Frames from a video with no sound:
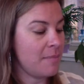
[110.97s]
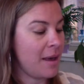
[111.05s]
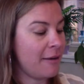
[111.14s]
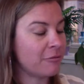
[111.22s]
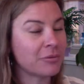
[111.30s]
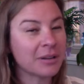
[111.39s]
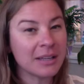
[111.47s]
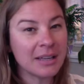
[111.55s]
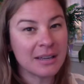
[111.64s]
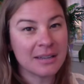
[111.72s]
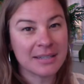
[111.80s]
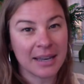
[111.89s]
have
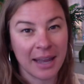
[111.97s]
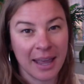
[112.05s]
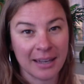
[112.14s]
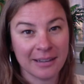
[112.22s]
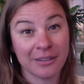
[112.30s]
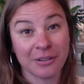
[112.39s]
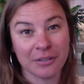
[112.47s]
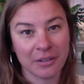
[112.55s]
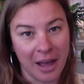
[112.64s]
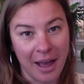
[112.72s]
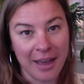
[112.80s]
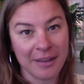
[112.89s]
really dedicated their
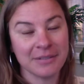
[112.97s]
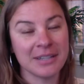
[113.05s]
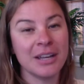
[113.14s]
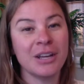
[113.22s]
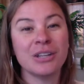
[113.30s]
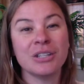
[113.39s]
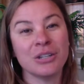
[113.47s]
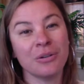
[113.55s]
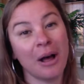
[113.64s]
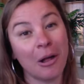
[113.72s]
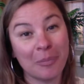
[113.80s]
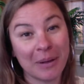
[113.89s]
lives to
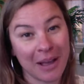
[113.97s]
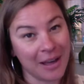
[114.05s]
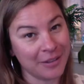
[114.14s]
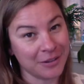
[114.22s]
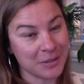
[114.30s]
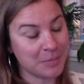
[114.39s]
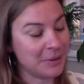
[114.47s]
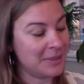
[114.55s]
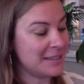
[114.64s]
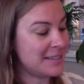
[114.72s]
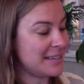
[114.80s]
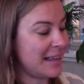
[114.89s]
helping others put
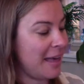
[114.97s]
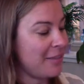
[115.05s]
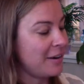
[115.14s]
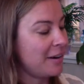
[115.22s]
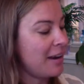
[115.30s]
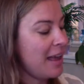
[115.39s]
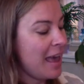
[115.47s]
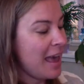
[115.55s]
this together.